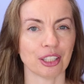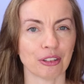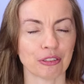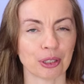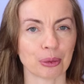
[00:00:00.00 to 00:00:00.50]

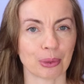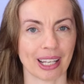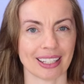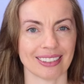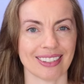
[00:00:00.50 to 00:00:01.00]
You feel
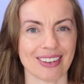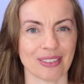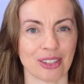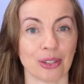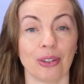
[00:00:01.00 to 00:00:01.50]
great,
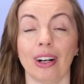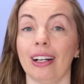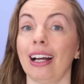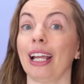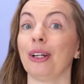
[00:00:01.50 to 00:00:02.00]
don't you?
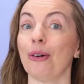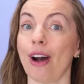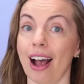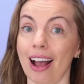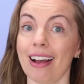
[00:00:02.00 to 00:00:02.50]
I
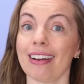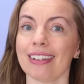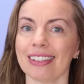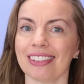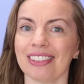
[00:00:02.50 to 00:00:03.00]
know
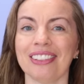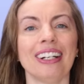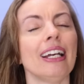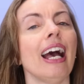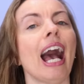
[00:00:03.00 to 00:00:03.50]
I do!
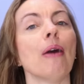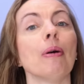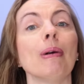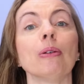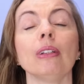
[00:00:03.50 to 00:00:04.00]
How
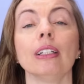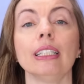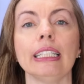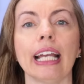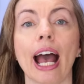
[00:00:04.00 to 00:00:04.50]
about
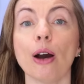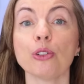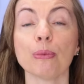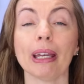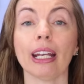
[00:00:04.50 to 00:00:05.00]
learning
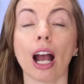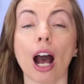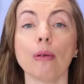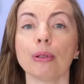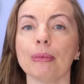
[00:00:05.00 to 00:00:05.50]
how to make
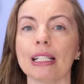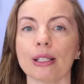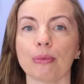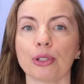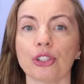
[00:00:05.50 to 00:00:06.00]

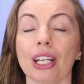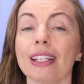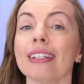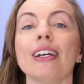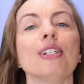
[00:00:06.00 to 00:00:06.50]
compliments in
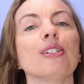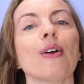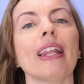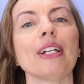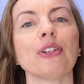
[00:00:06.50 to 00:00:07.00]
Portuguese
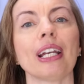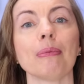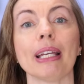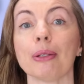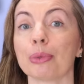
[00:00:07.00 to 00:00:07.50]
so that you
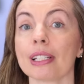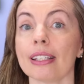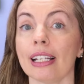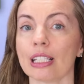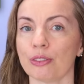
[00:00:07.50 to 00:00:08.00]
can make
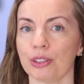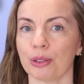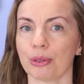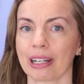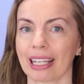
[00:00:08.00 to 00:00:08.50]
Brazilians
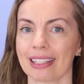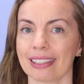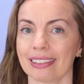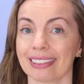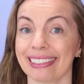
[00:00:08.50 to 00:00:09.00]
feel great,